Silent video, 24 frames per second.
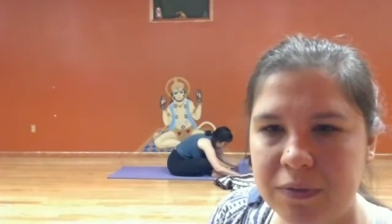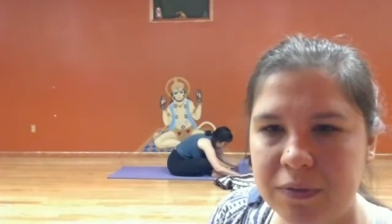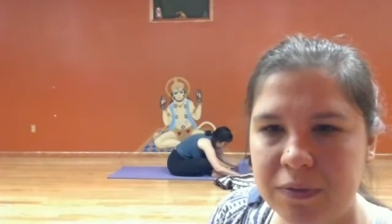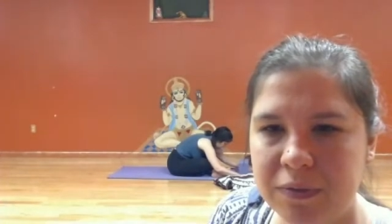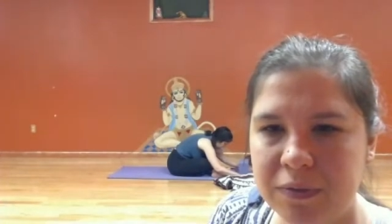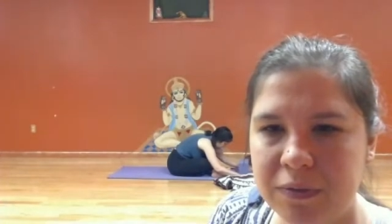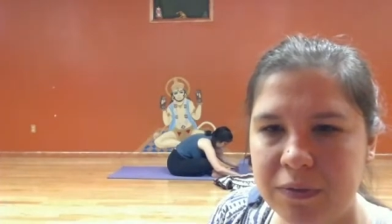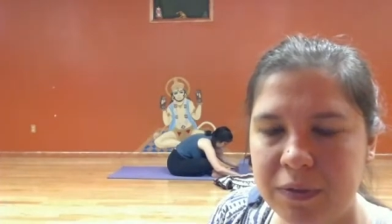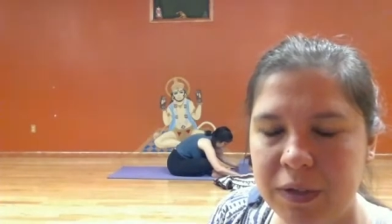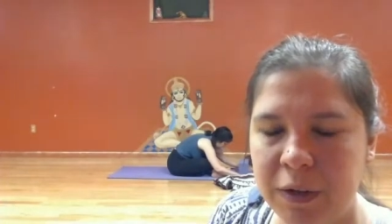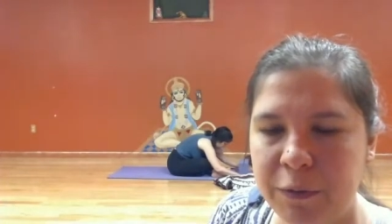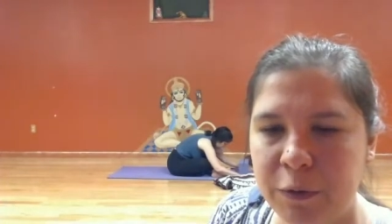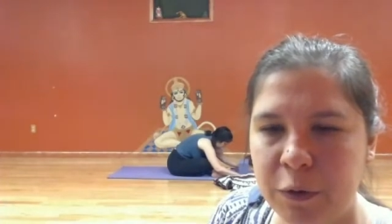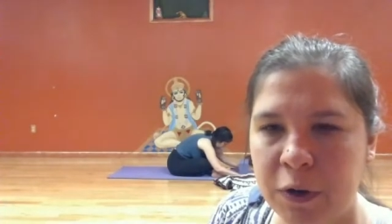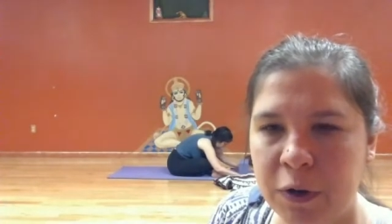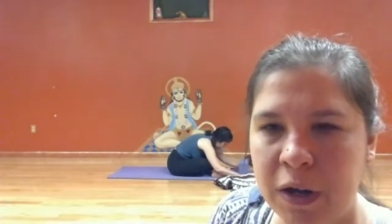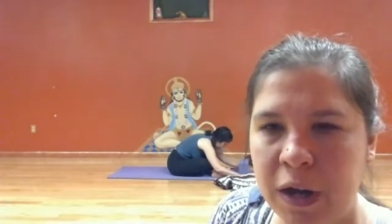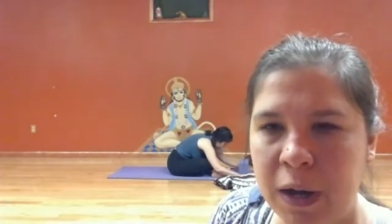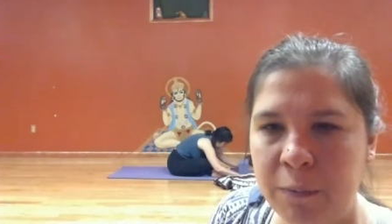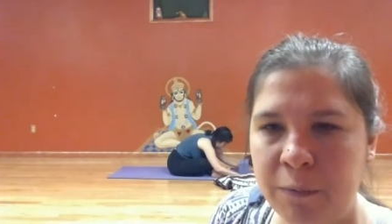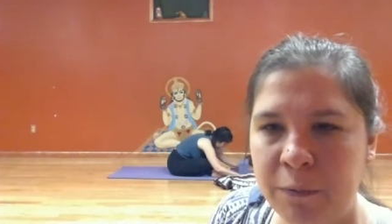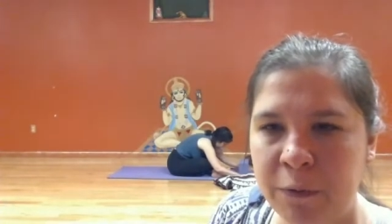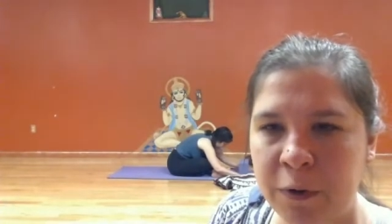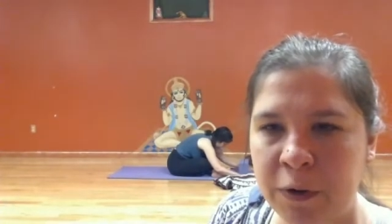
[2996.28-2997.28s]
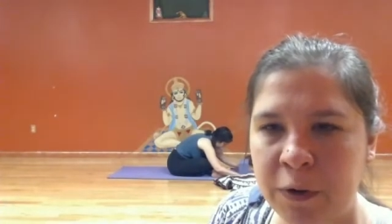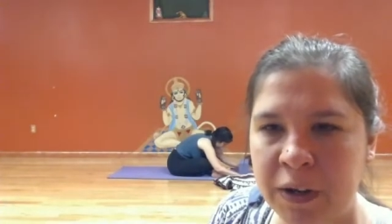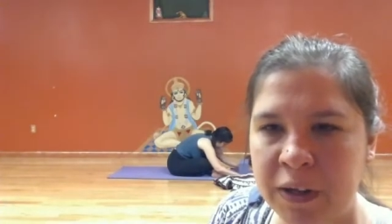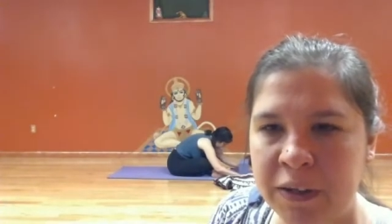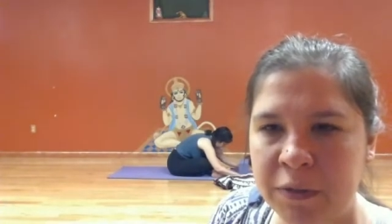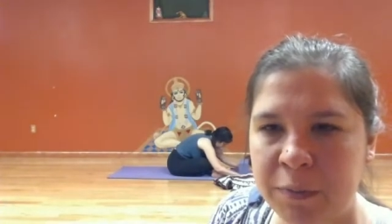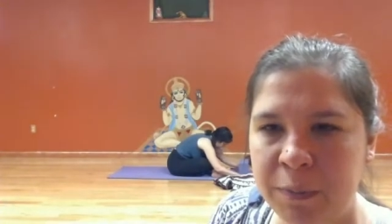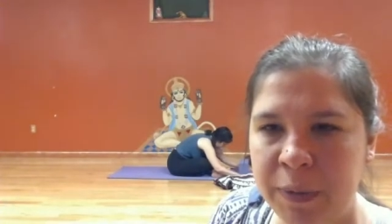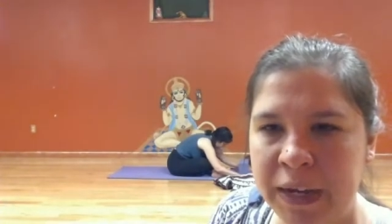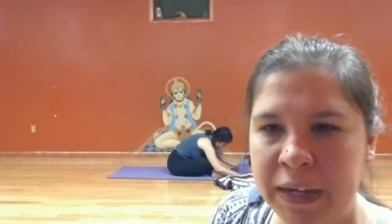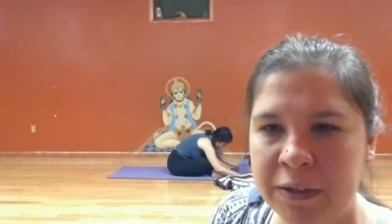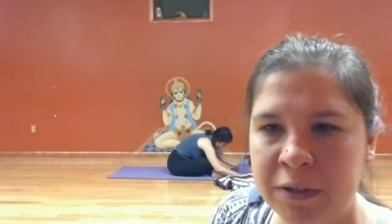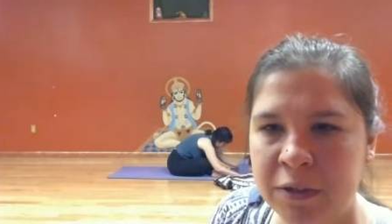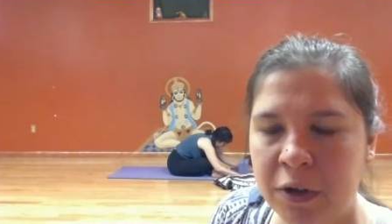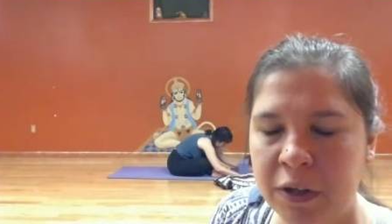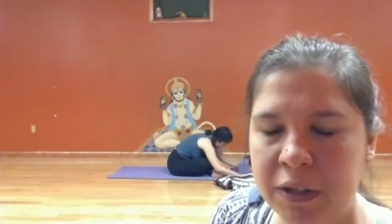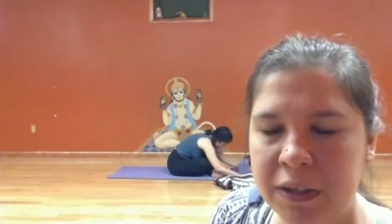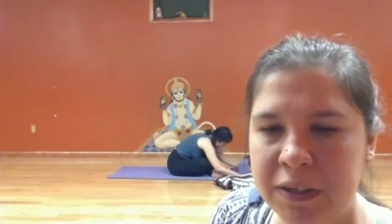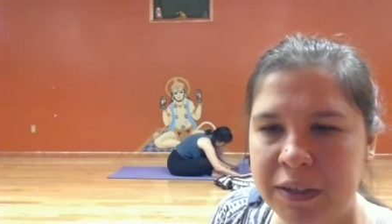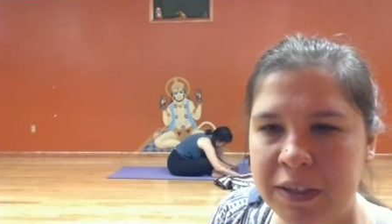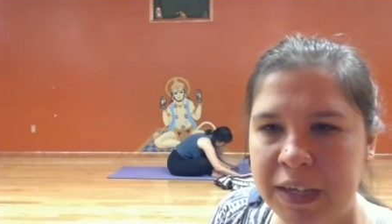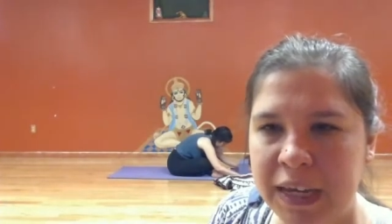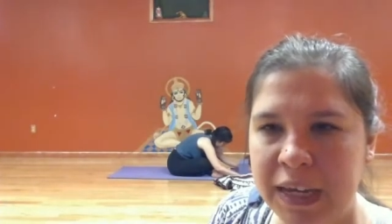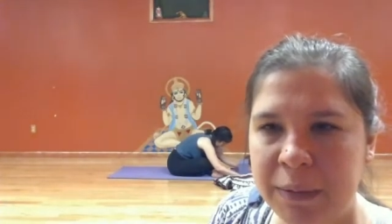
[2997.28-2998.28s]
And if your comfort is based on
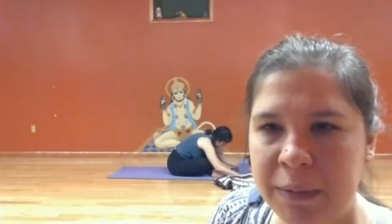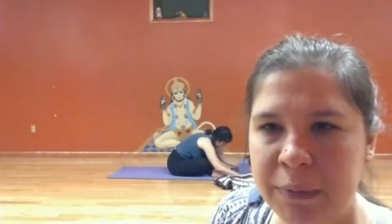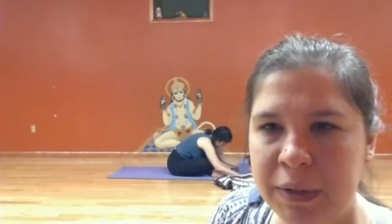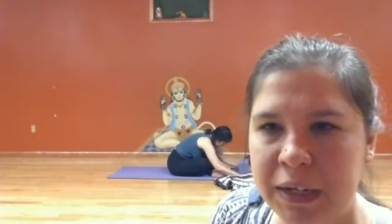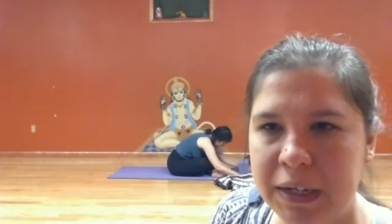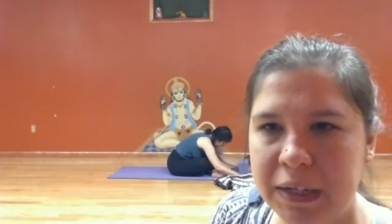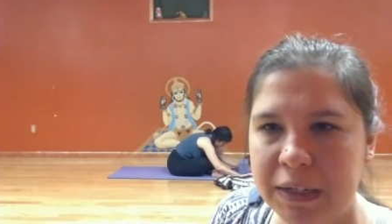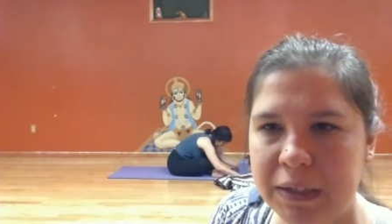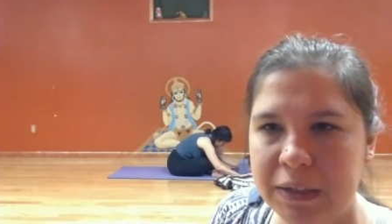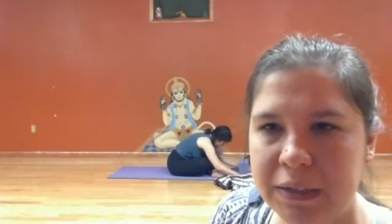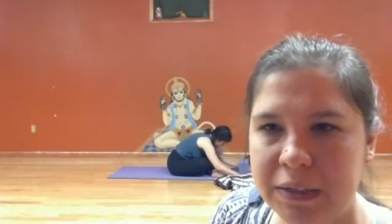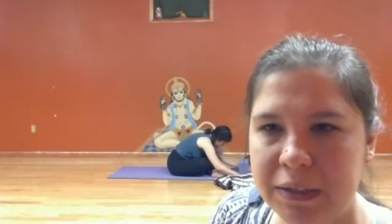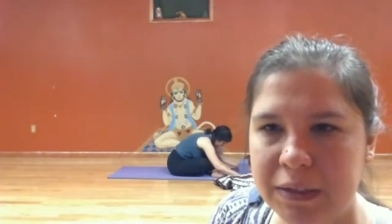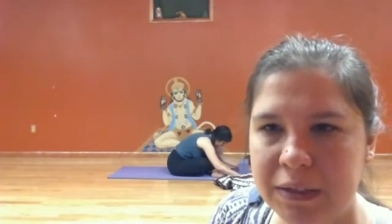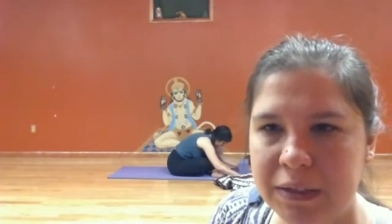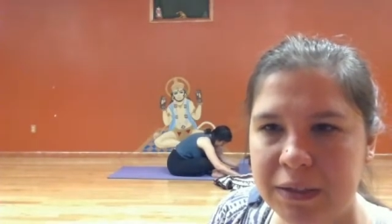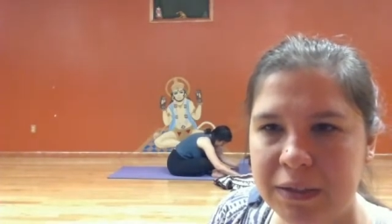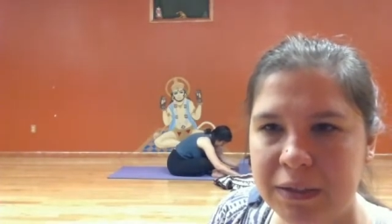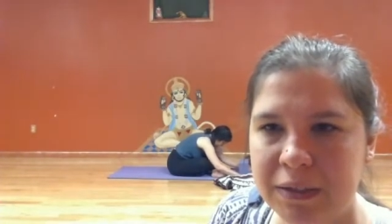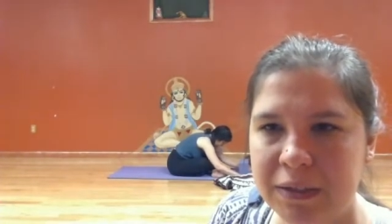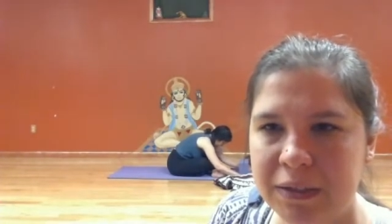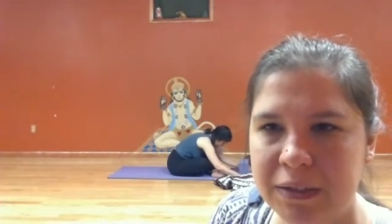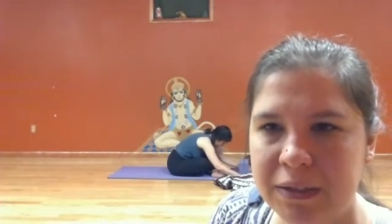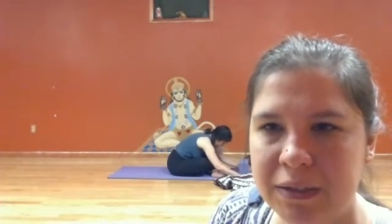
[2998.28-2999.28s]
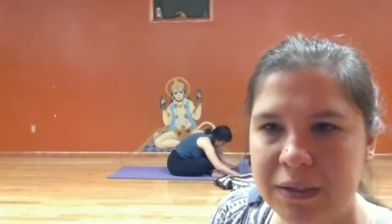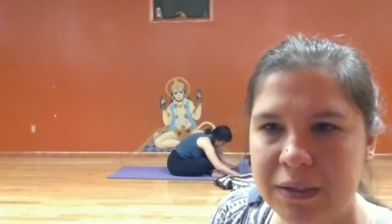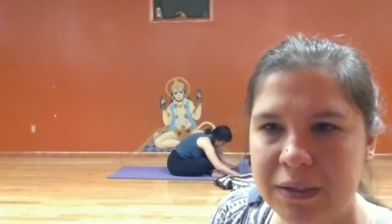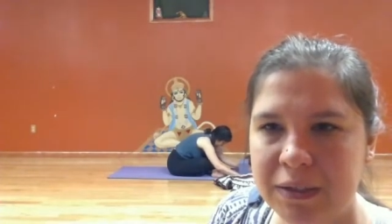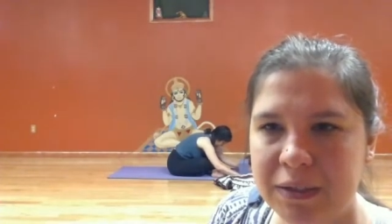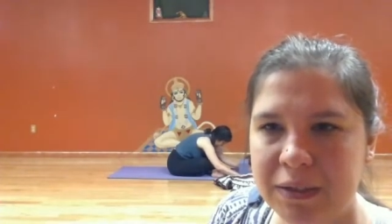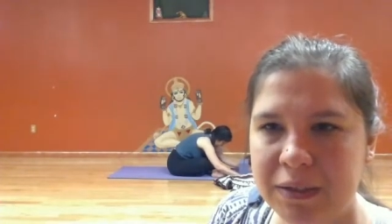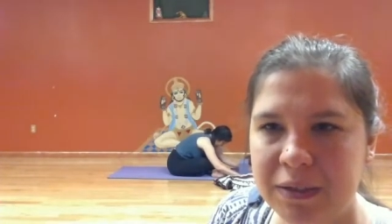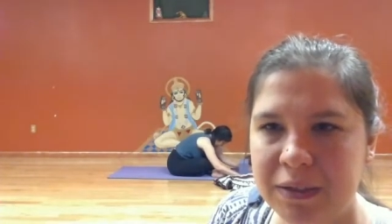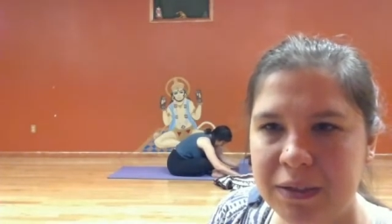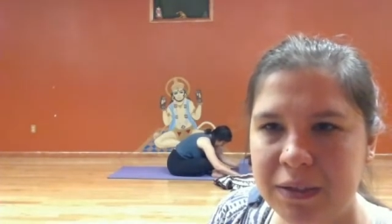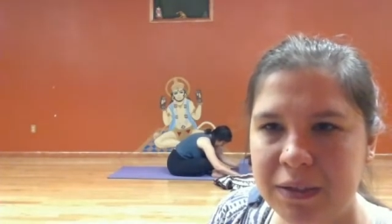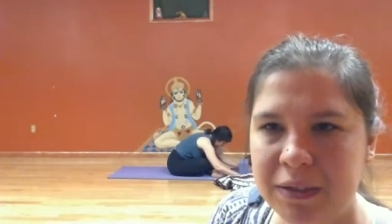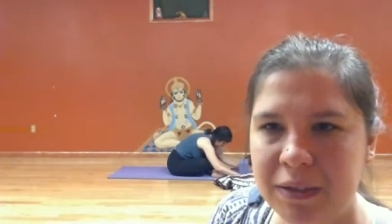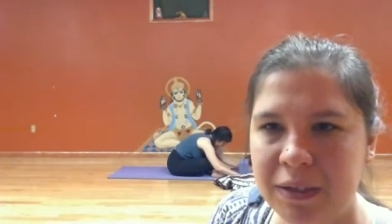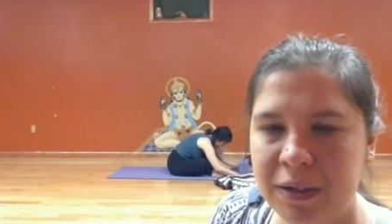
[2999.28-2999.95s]
sameness, then